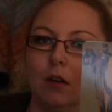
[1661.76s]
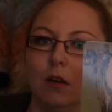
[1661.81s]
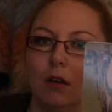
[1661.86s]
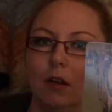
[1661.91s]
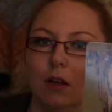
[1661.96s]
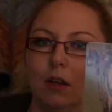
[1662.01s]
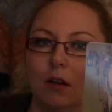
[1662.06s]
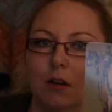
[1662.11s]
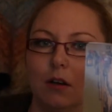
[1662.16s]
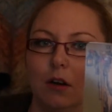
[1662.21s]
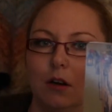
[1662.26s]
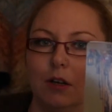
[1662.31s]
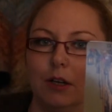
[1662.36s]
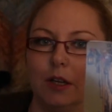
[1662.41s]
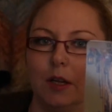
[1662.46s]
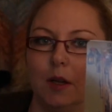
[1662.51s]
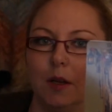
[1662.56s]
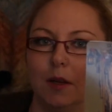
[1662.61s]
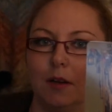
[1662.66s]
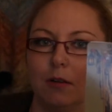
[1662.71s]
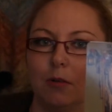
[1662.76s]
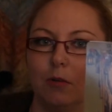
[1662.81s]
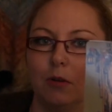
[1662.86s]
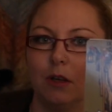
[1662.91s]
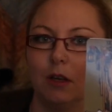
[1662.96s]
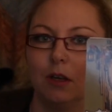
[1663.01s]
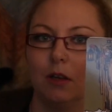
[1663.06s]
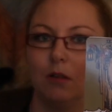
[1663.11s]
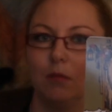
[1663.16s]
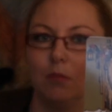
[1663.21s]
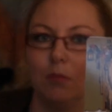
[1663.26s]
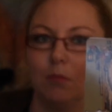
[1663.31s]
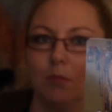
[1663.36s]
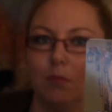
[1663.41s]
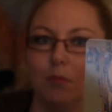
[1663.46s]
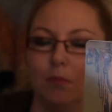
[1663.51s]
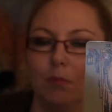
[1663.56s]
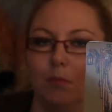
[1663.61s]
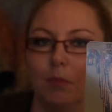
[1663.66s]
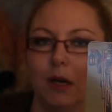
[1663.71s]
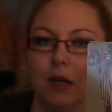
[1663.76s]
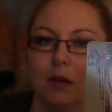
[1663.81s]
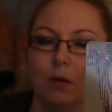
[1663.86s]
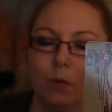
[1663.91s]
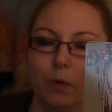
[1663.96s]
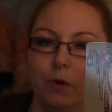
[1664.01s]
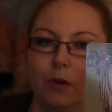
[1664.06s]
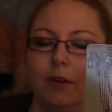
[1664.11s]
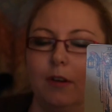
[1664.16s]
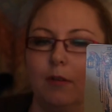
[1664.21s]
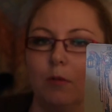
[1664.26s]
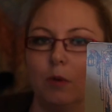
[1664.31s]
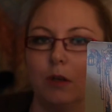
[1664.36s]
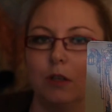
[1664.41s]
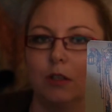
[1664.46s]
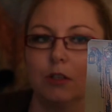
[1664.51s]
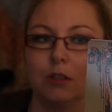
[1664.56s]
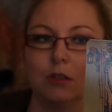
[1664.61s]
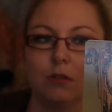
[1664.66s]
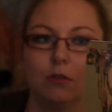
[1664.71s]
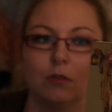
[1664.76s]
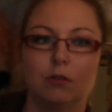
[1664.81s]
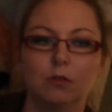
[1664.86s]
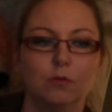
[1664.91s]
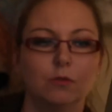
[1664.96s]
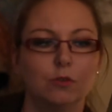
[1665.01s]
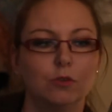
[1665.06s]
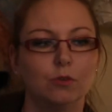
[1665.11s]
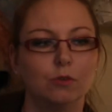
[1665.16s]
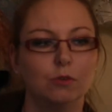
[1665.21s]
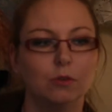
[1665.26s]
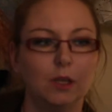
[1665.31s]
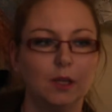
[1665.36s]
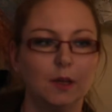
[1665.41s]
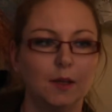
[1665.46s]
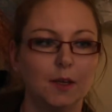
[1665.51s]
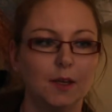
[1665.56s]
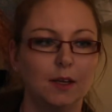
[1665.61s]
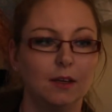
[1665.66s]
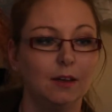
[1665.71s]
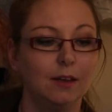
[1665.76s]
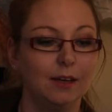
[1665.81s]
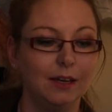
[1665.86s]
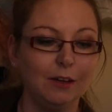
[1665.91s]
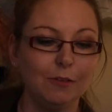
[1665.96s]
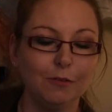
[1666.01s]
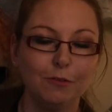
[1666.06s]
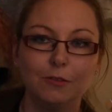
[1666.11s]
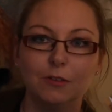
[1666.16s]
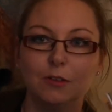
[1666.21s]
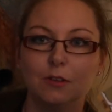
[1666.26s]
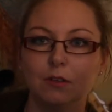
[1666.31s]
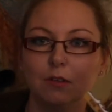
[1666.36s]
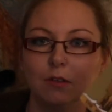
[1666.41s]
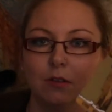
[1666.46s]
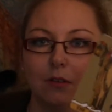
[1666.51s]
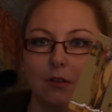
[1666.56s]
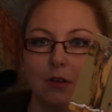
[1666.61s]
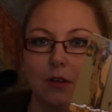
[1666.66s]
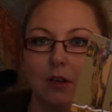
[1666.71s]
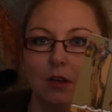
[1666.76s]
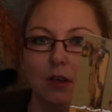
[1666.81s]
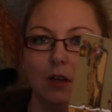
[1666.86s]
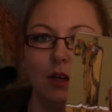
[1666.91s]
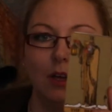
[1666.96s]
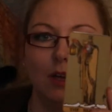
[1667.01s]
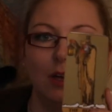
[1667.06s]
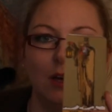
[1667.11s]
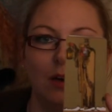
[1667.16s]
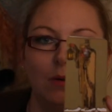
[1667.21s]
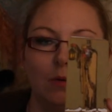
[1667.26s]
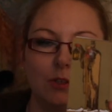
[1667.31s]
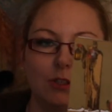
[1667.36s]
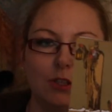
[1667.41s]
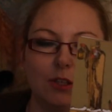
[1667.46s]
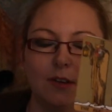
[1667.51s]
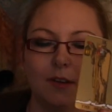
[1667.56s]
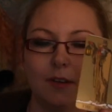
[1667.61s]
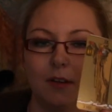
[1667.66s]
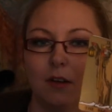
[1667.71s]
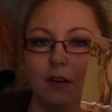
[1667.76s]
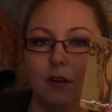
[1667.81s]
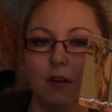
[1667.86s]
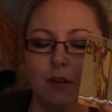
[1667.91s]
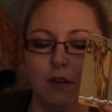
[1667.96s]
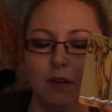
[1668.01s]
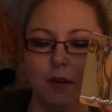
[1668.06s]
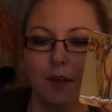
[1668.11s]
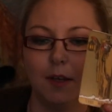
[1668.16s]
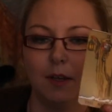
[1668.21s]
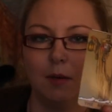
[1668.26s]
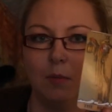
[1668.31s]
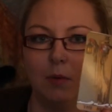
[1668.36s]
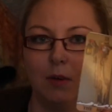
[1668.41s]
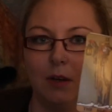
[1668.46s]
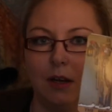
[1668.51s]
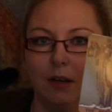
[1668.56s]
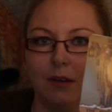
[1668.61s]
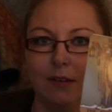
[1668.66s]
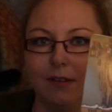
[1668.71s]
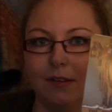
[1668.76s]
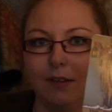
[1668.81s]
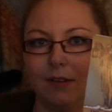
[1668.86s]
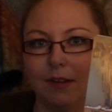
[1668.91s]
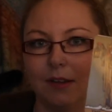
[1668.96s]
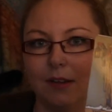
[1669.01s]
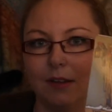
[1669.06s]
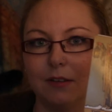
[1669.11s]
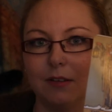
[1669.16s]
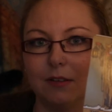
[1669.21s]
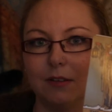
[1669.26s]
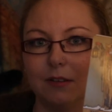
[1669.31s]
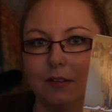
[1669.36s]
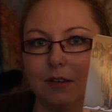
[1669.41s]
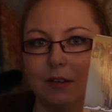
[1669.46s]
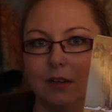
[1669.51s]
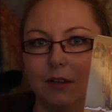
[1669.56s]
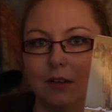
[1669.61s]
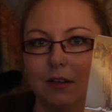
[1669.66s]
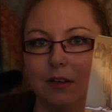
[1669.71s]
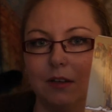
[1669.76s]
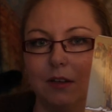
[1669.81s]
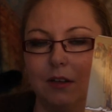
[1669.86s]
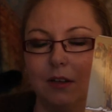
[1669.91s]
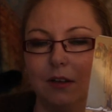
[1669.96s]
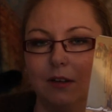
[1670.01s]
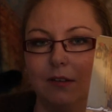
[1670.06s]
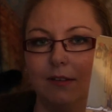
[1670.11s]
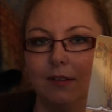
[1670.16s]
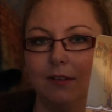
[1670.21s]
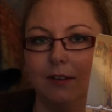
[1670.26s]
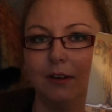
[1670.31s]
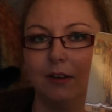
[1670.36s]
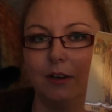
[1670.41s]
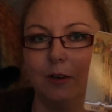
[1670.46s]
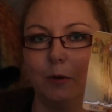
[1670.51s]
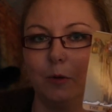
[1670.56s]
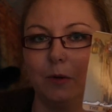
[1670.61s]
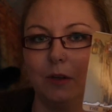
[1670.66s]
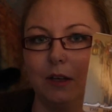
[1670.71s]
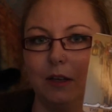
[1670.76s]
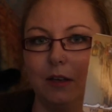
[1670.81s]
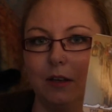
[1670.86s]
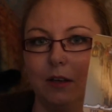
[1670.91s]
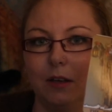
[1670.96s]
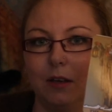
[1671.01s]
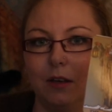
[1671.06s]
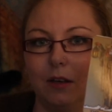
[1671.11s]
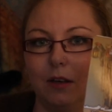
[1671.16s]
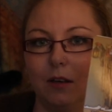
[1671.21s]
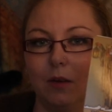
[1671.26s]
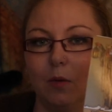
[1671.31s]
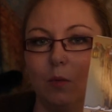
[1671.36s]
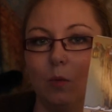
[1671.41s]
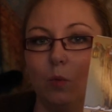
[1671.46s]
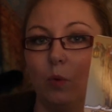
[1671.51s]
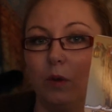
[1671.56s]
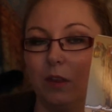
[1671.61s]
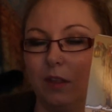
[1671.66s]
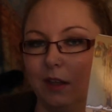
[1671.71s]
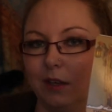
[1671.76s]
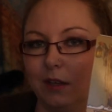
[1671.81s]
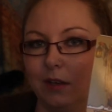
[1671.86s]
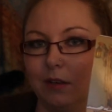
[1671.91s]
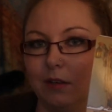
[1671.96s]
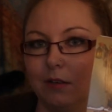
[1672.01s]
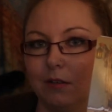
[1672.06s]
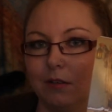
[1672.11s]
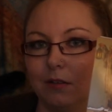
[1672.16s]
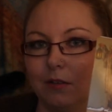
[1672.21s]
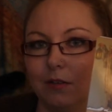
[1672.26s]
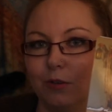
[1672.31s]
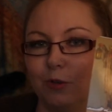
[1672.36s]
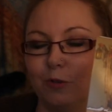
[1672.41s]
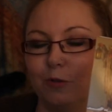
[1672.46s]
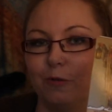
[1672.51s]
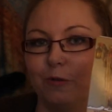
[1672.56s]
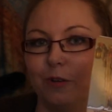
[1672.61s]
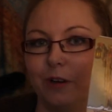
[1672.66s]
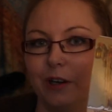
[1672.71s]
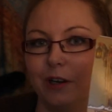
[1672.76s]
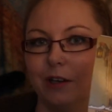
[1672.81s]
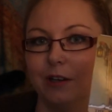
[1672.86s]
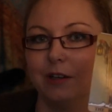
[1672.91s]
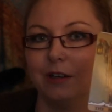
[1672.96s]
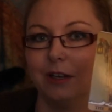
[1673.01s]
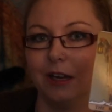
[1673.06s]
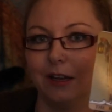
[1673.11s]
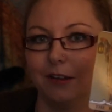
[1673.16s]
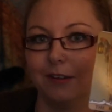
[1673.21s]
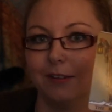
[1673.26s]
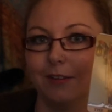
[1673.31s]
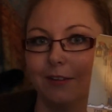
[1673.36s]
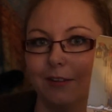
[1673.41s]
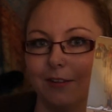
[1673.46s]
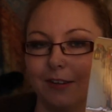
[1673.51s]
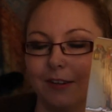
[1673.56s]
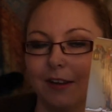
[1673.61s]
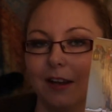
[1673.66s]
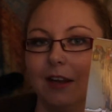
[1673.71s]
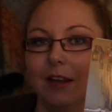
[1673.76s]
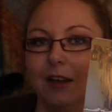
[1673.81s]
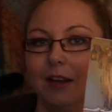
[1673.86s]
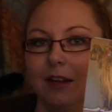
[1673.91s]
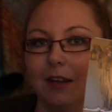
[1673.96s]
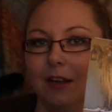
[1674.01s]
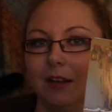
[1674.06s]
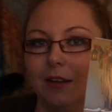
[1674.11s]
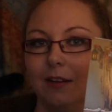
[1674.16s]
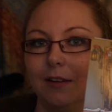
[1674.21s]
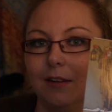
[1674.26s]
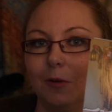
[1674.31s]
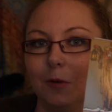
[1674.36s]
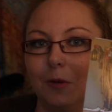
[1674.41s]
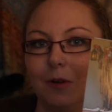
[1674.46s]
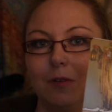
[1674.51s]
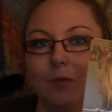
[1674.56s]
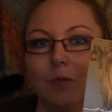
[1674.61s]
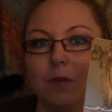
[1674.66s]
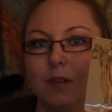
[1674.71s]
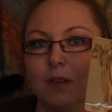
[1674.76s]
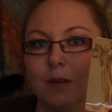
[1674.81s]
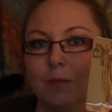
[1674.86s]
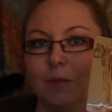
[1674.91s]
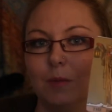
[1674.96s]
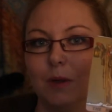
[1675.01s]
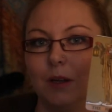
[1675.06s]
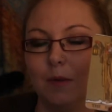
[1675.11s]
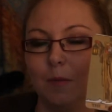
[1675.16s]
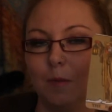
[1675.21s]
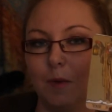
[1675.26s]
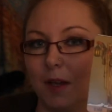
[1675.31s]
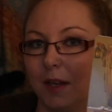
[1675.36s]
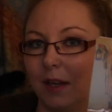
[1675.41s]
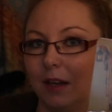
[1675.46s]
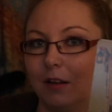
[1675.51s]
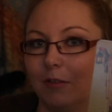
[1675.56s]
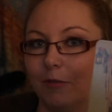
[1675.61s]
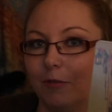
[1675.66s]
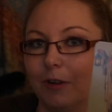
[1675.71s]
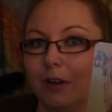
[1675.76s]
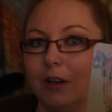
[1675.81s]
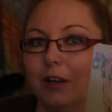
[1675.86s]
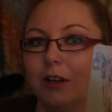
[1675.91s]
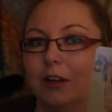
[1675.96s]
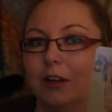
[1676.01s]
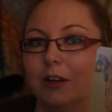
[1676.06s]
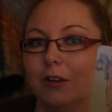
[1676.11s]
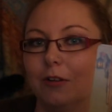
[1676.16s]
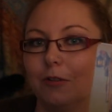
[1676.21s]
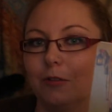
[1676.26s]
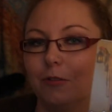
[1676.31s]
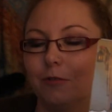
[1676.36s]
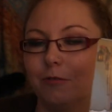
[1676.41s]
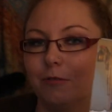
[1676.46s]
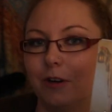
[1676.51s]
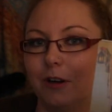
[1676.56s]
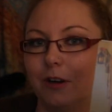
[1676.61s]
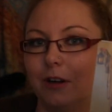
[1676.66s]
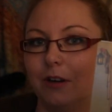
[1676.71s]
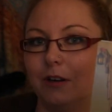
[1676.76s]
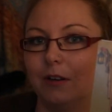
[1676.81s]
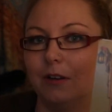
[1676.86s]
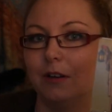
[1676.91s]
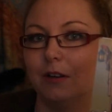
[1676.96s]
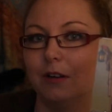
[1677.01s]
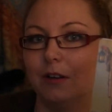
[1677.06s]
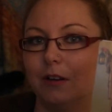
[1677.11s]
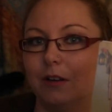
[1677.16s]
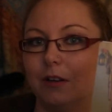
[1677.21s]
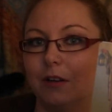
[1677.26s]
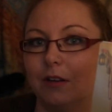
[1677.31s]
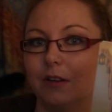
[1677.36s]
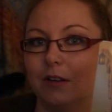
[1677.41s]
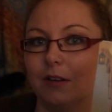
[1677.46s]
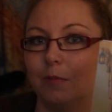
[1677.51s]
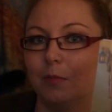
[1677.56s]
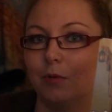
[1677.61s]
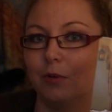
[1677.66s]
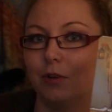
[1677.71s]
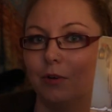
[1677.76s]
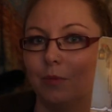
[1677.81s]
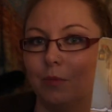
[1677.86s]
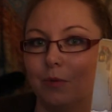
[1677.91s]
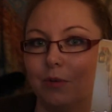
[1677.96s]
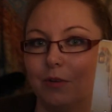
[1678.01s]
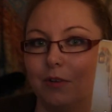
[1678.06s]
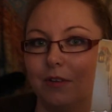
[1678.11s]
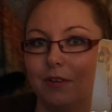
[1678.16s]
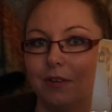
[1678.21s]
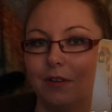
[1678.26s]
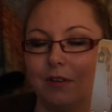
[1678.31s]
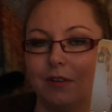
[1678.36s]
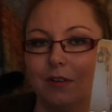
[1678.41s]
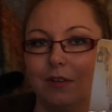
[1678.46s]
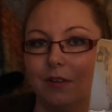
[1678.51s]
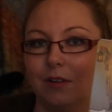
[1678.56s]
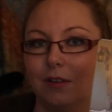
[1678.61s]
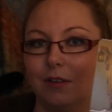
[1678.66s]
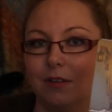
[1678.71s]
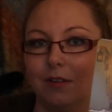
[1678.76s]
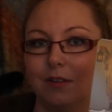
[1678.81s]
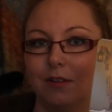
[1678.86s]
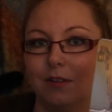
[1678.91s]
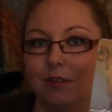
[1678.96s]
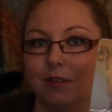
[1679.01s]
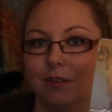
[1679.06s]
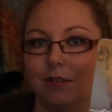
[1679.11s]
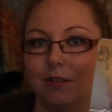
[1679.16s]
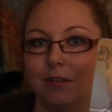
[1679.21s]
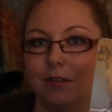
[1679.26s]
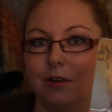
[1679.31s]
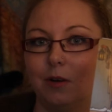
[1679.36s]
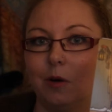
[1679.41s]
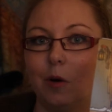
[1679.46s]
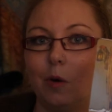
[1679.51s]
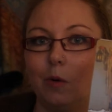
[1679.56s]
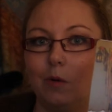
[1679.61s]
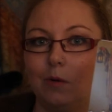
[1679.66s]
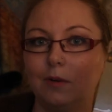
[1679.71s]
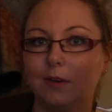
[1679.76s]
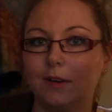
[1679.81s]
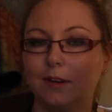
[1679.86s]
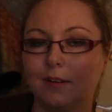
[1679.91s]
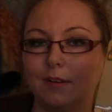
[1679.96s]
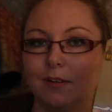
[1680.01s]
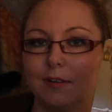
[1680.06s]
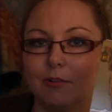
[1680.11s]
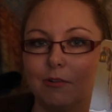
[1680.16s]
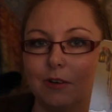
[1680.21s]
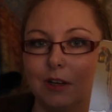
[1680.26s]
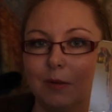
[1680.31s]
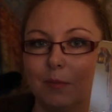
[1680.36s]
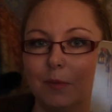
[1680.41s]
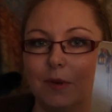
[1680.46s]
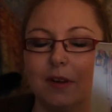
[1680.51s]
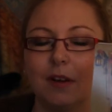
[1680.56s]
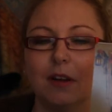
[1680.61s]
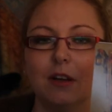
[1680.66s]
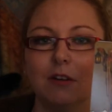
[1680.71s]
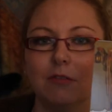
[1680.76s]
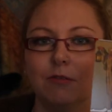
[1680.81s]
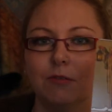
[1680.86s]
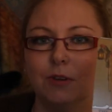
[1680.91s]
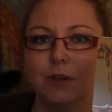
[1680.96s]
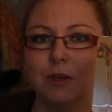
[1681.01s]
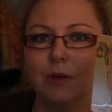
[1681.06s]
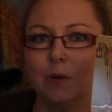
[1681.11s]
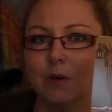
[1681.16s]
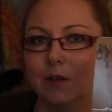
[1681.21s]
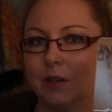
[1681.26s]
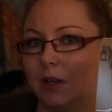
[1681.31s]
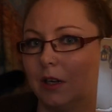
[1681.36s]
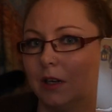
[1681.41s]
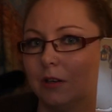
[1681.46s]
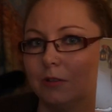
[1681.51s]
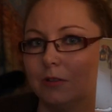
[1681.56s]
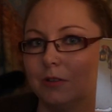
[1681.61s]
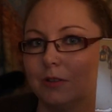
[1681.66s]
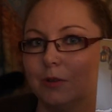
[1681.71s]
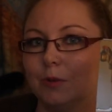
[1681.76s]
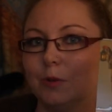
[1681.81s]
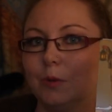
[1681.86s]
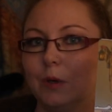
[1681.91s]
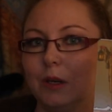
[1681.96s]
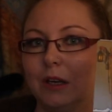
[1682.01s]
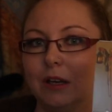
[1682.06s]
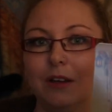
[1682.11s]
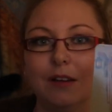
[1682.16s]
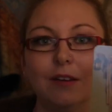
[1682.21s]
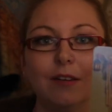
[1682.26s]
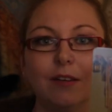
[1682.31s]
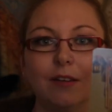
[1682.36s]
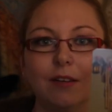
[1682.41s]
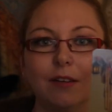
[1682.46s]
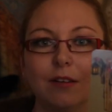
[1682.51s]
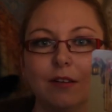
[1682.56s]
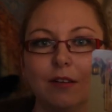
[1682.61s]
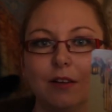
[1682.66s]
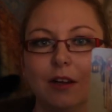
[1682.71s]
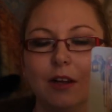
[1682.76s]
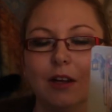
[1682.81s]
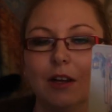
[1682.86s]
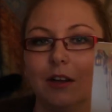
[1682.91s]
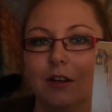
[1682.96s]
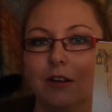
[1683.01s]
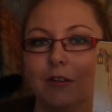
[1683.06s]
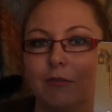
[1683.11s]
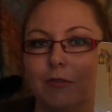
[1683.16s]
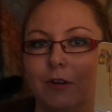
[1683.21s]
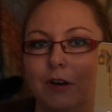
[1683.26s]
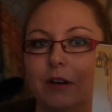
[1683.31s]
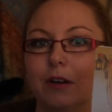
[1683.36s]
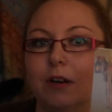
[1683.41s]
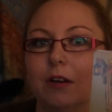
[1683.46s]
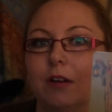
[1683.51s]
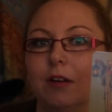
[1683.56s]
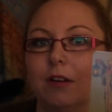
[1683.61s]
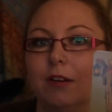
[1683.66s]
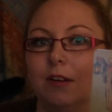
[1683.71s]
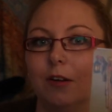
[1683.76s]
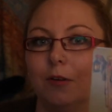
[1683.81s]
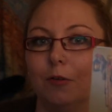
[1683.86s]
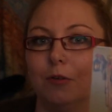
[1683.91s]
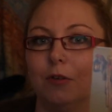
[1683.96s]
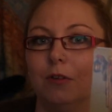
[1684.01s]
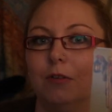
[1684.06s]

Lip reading: in the card he is looking backwards, or to his left, which symbolizes that he is looking within to find the answers. He is looking within himself to find his purpose, his goals, his dreams, figuring out who he is, finding his own